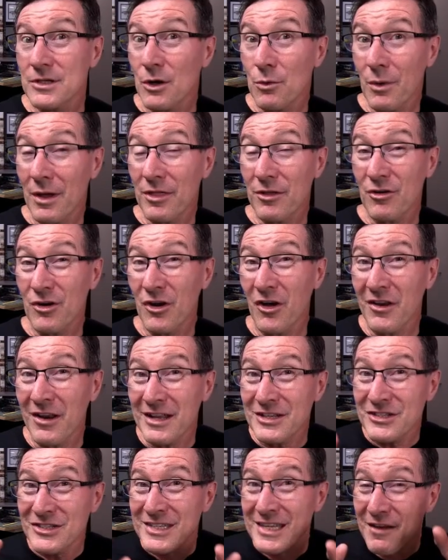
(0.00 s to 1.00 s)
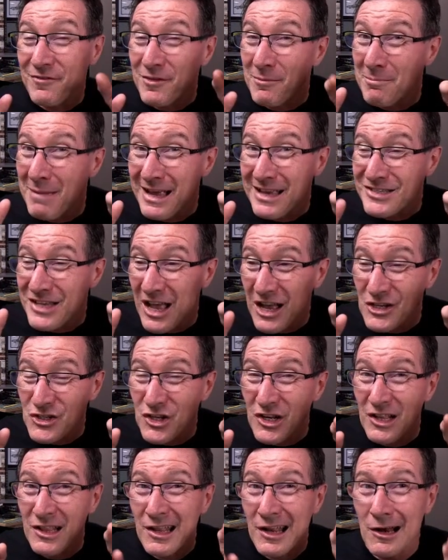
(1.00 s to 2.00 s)
So whether or not I just have to
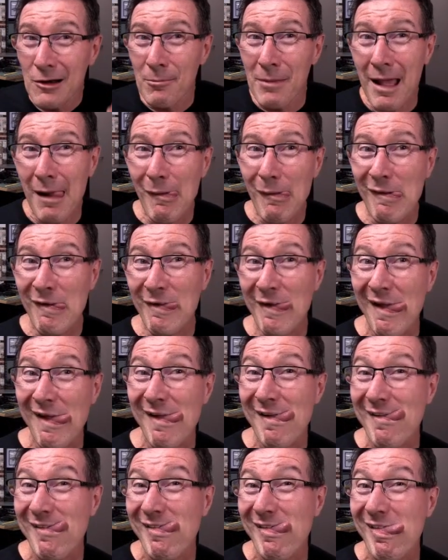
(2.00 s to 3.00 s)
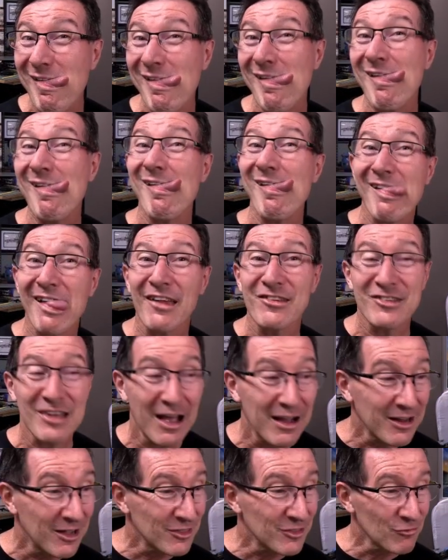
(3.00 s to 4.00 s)
massage it a little bit with a
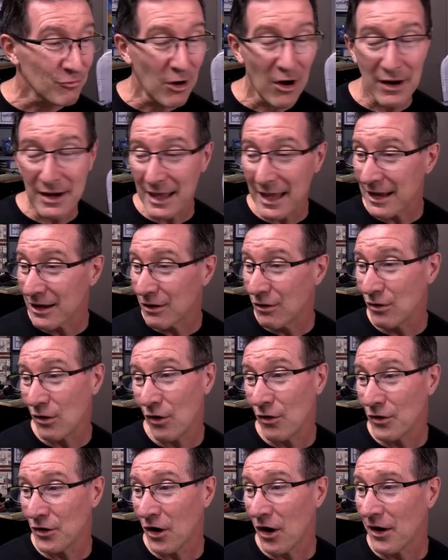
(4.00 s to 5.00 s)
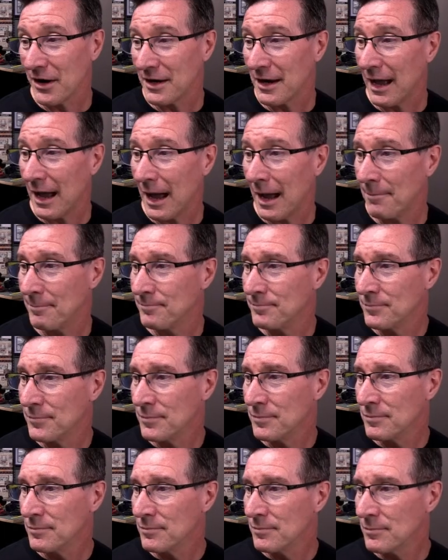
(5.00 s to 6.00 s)
tongue at the right angle or not,
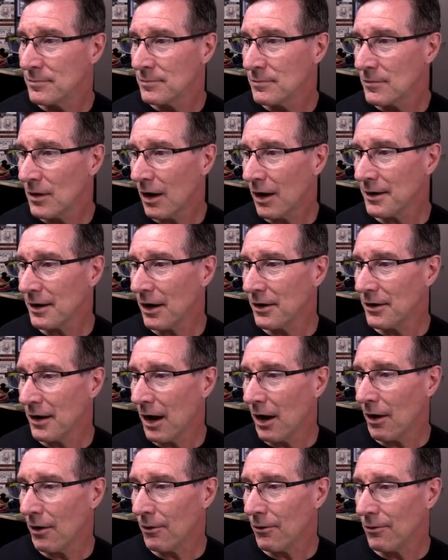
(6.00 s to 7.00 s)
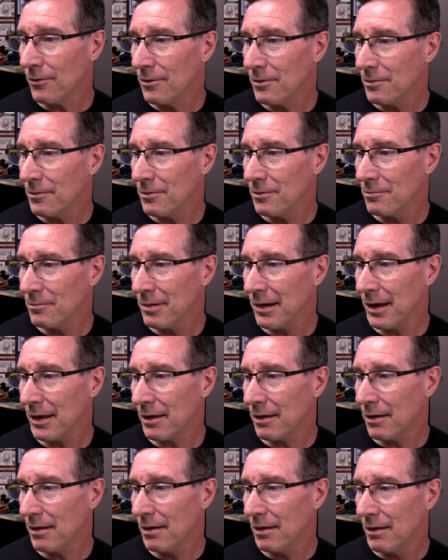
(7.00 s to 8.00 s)
I don't know.
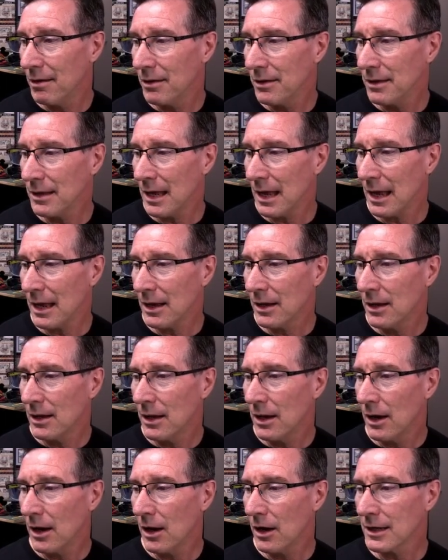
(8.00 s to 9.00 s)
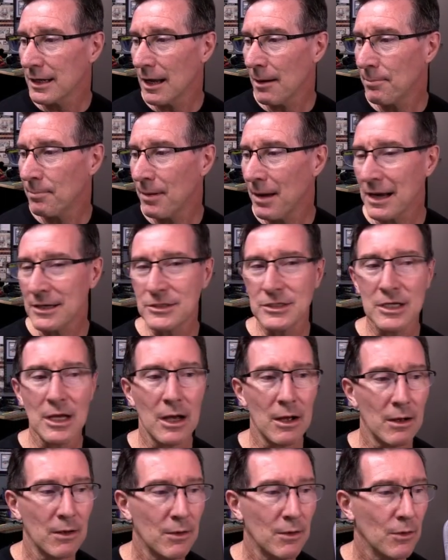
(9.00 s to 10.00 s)
But yeah, I'll get back to
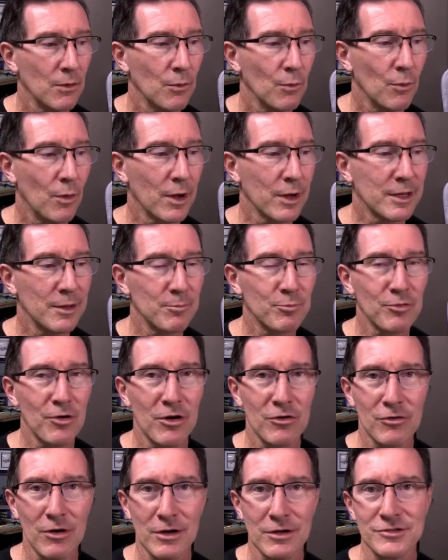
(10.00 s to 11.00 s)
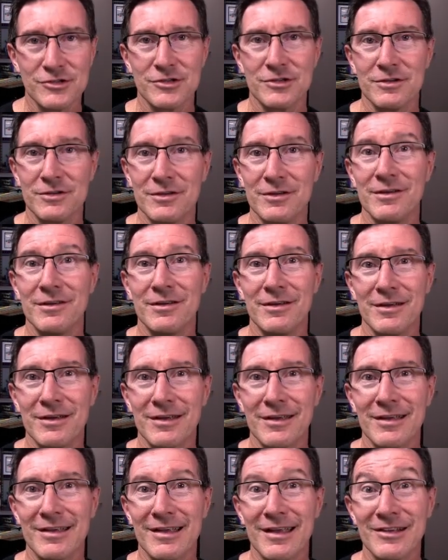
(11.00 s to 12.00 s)
you. Work in progress.
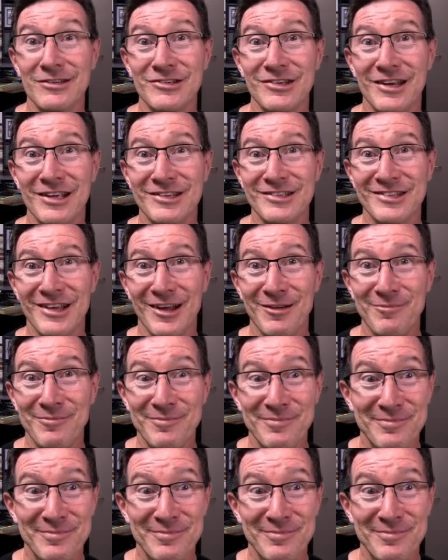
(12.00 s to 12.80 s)
Catch you next time.